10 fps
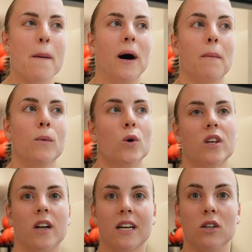but more
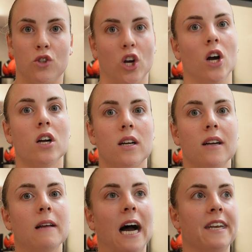than I could jerk,
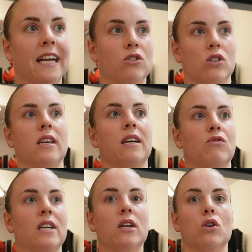and then just like
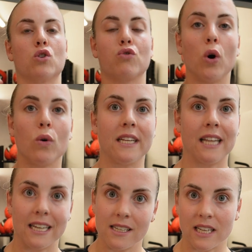really controlling
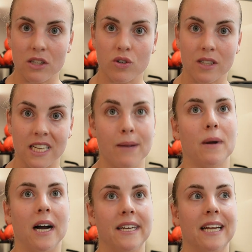that eccentric dip,
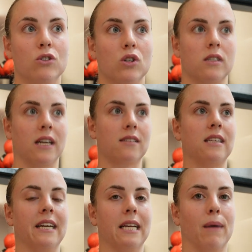and then just like
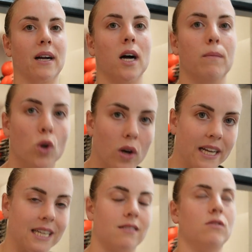standing back up,
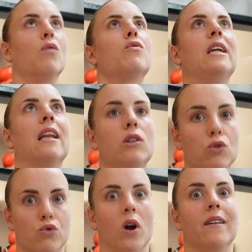it's not really like
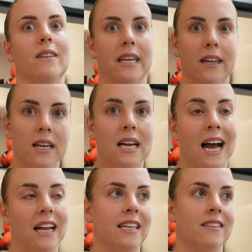driving it.
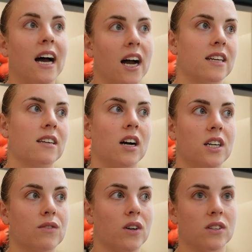And in that I can
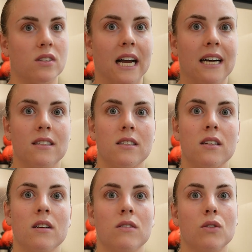kind of understand
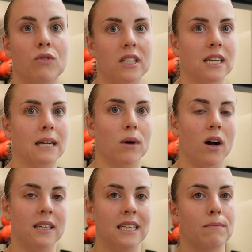the reasoning
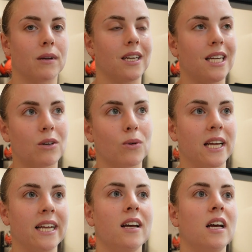behind it, but
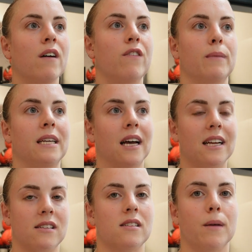equally for me that
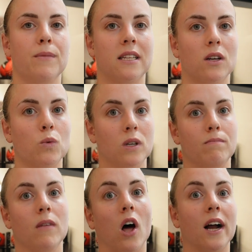isn't something that would
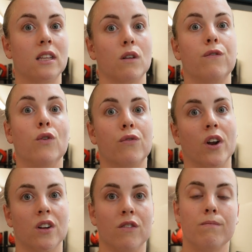lie at the
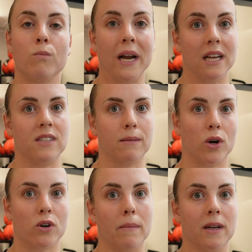forefront of weightlifting
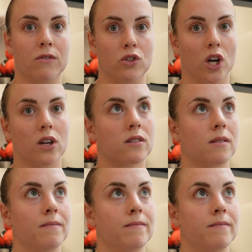programming for jerks.